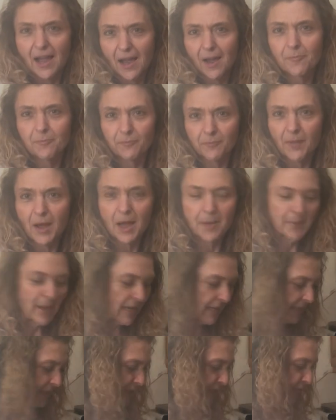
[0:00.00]
I'm
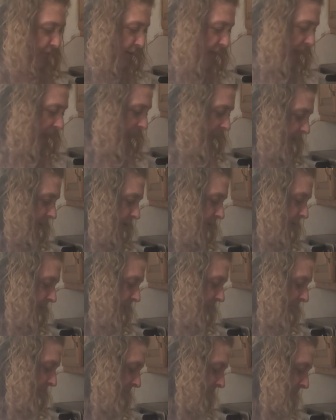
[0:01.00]
at a different angle
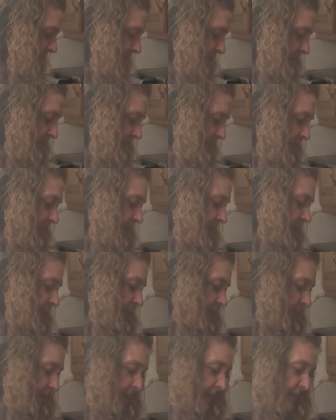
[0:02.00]
today, right?
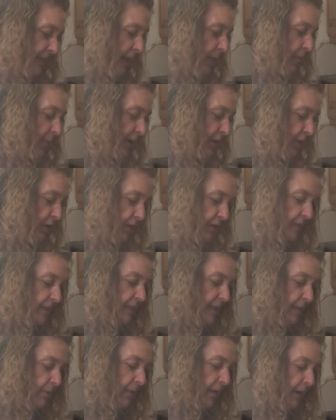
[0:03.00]
Because I want you to
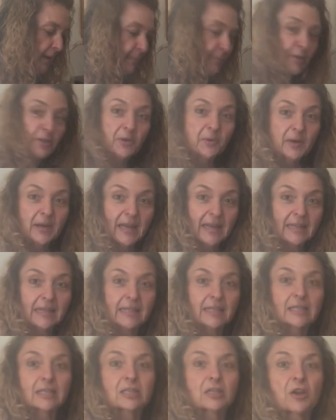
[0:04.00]
see what I'm doing at
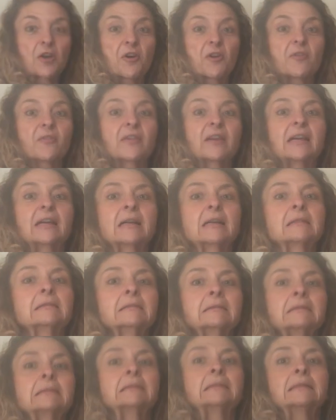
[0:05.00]
the stove here.
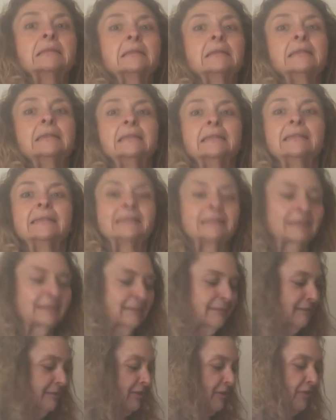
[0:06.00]
Oh, I
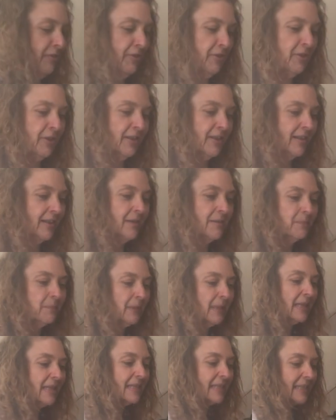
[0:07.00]
don't know if you can
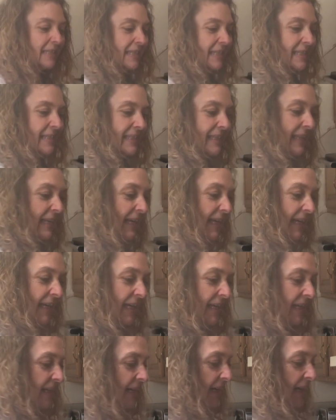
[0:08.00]
completely
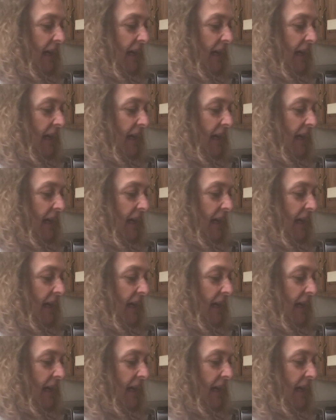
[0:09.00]
see.